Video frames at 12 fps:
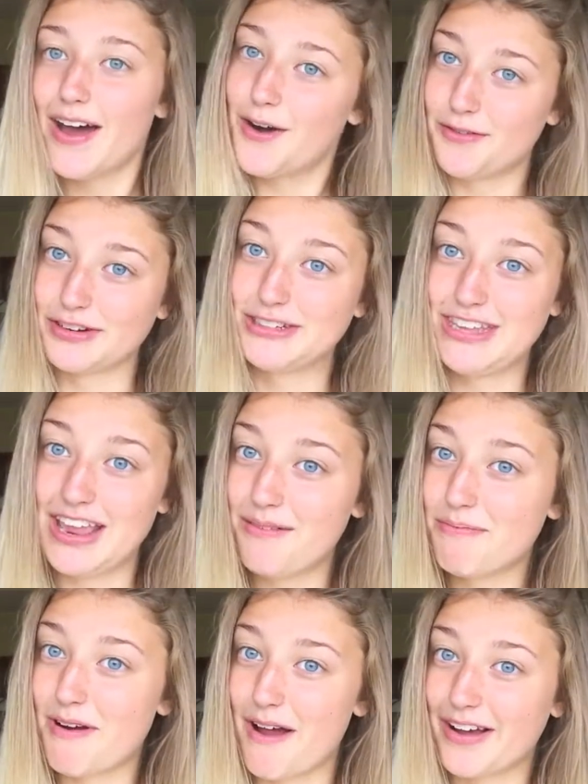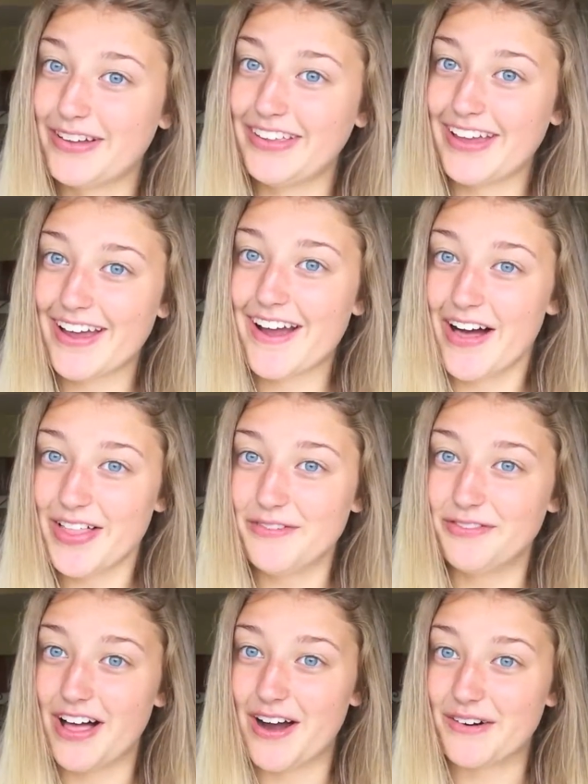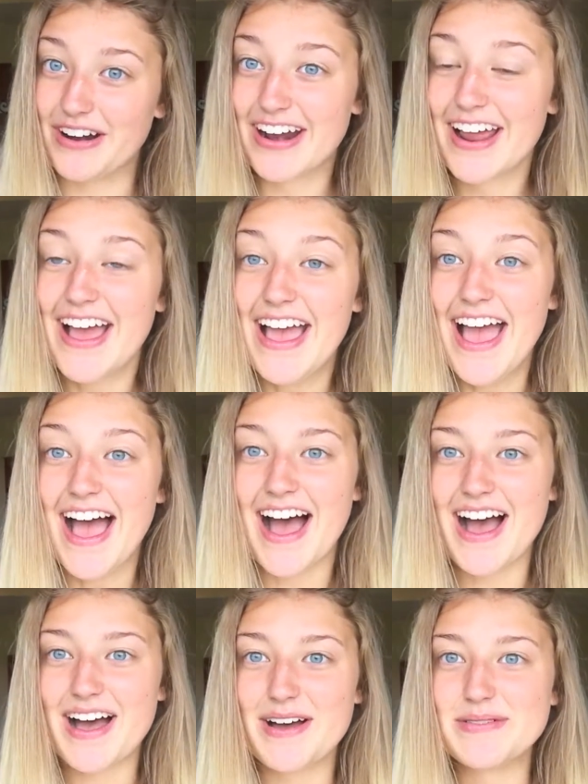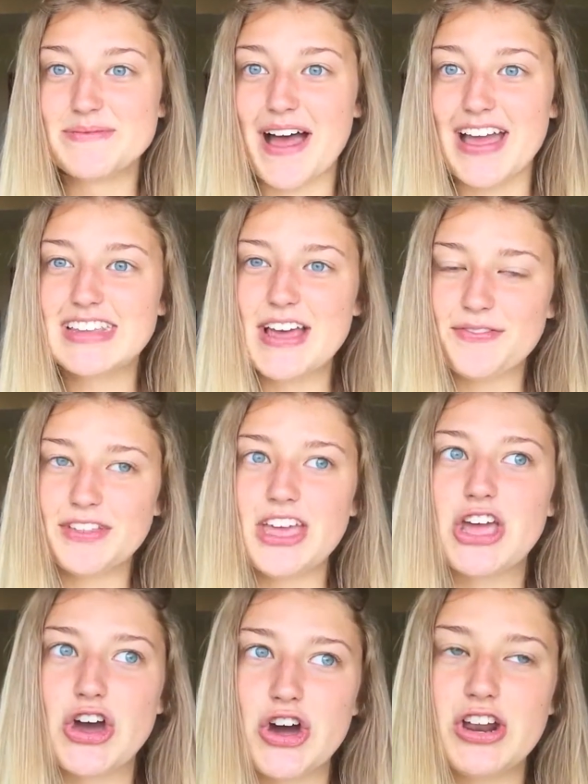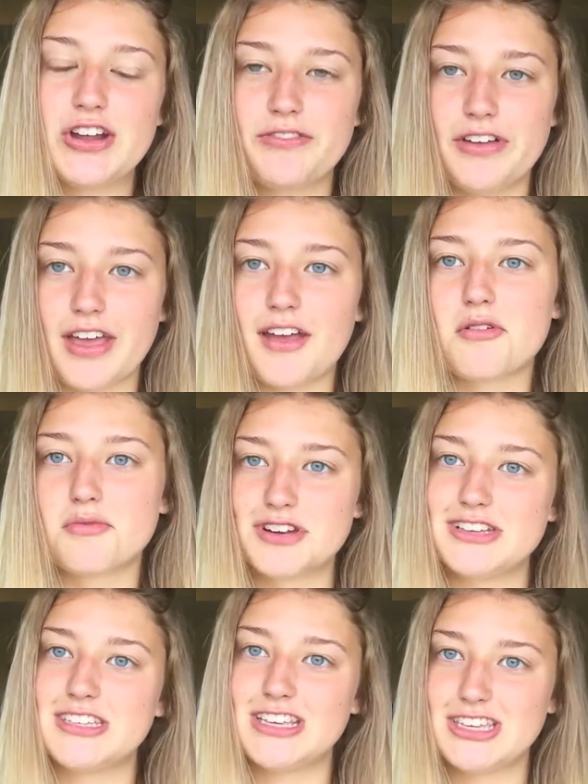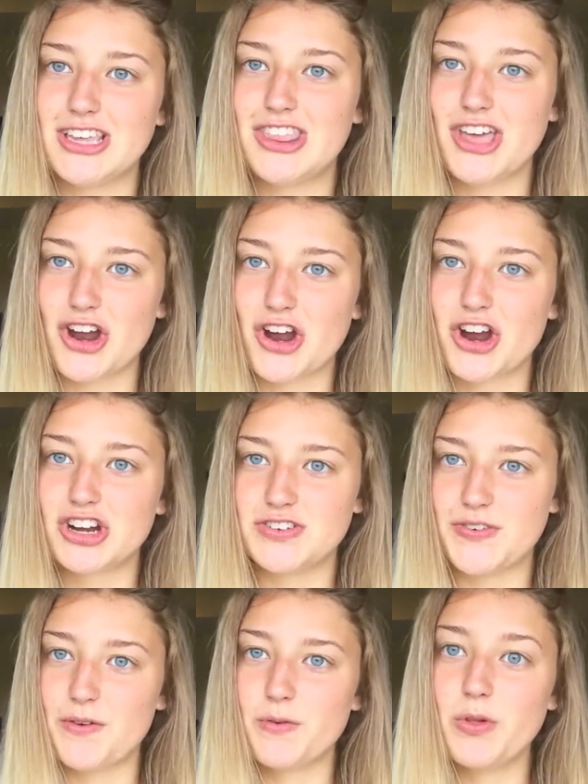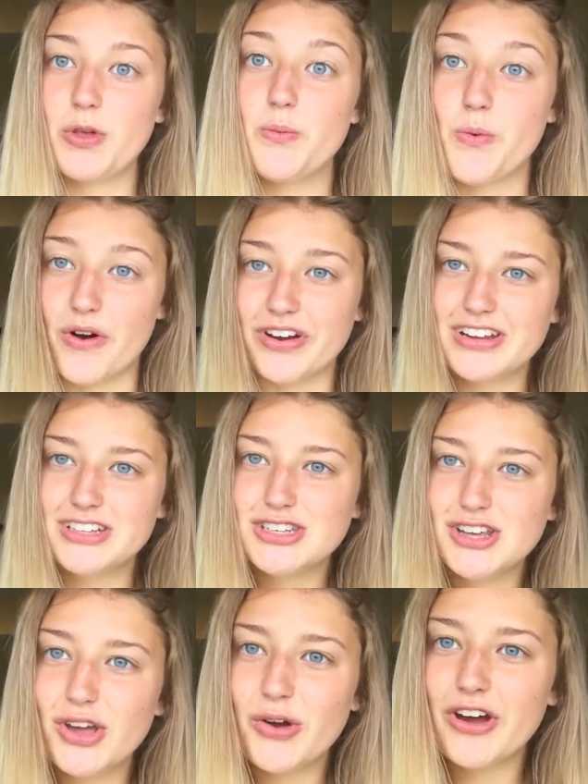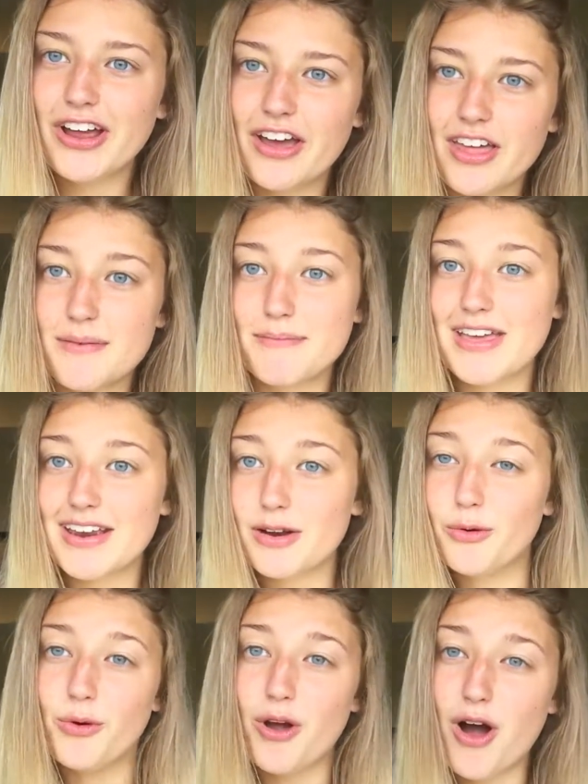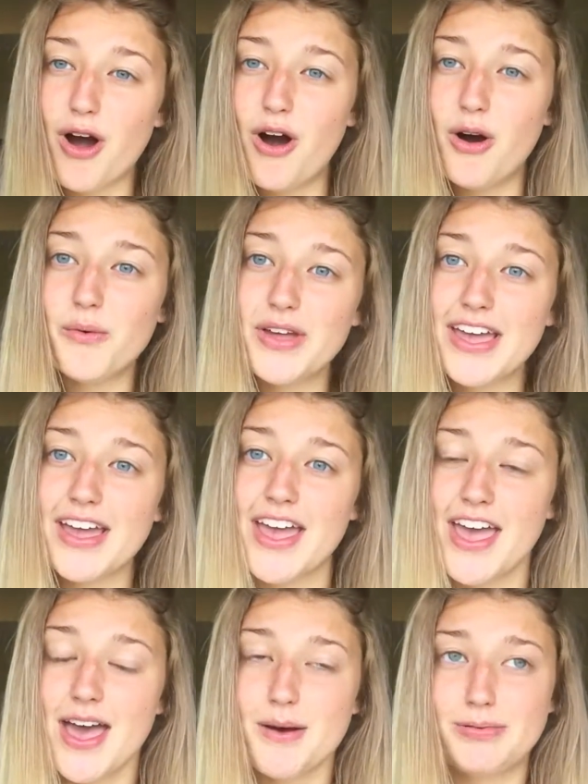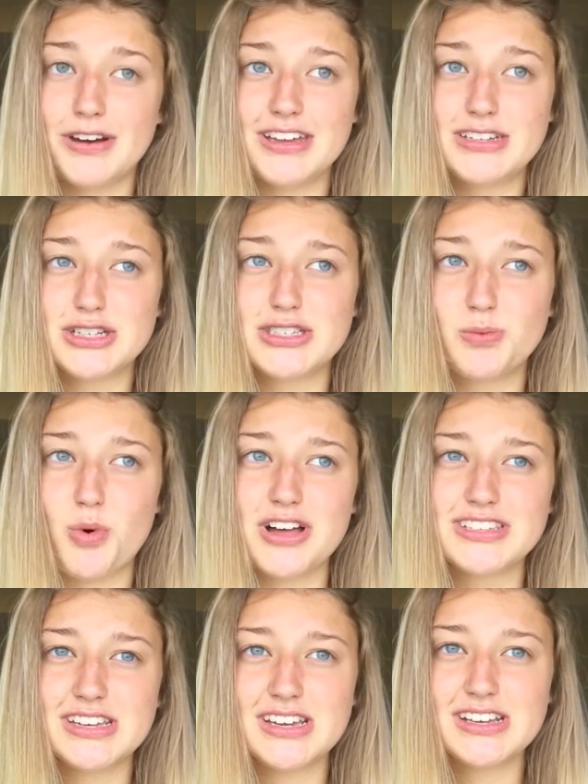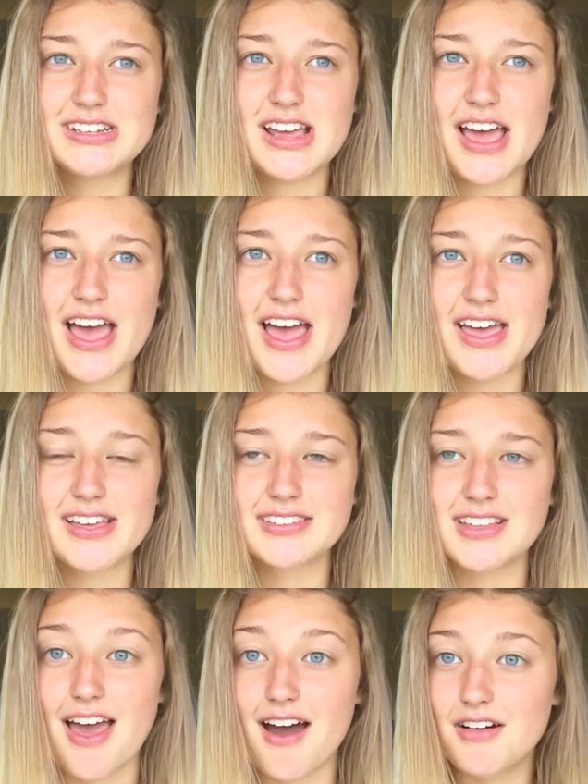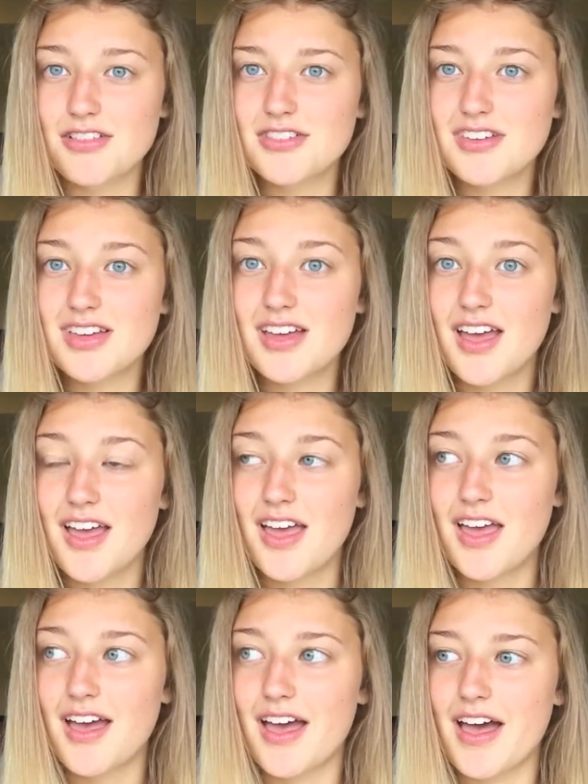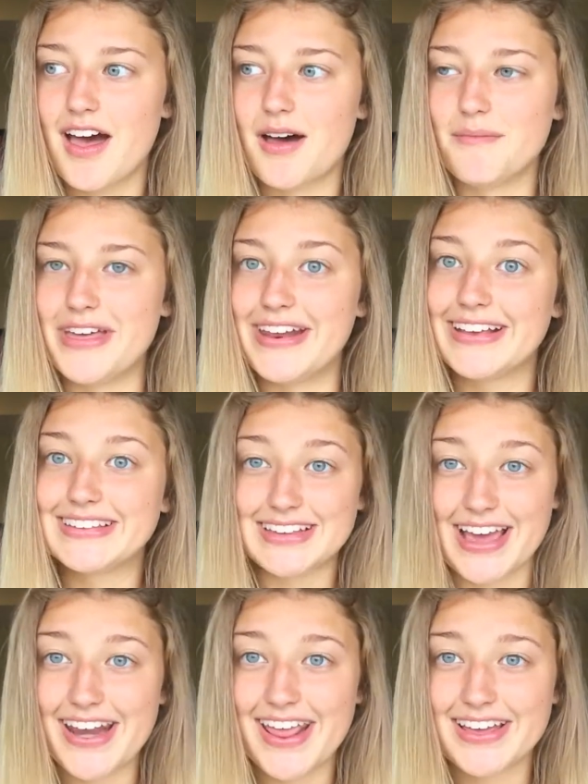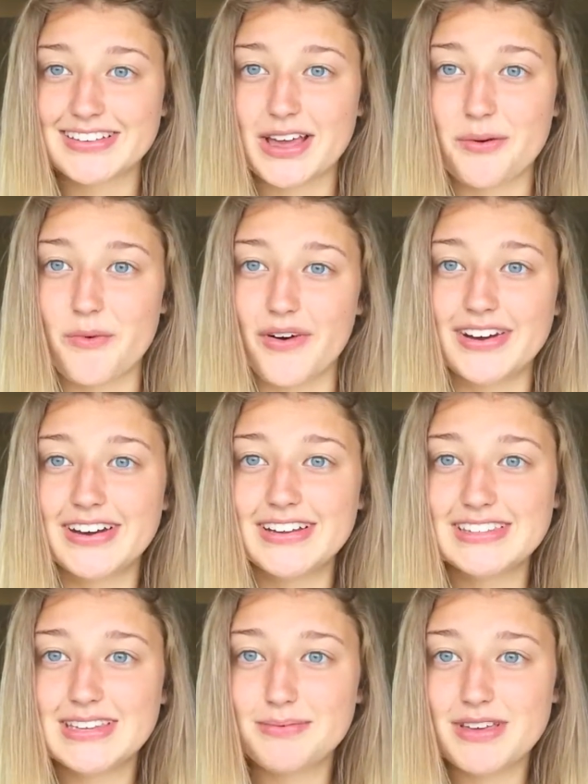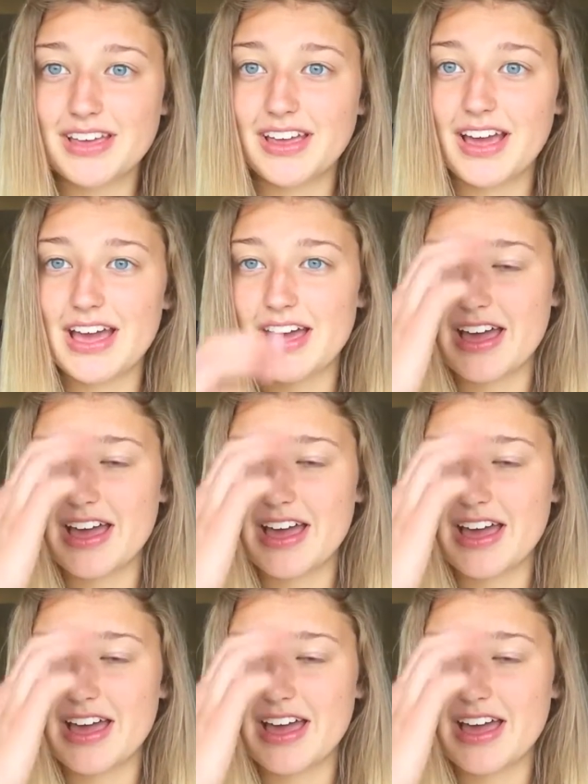over steamed broccoli and cauliflower. I definitely could have like resisted the urge if I really wanted to and could have made it raw all week, but it just wasn't as healthy and exciting as I wanted it to be.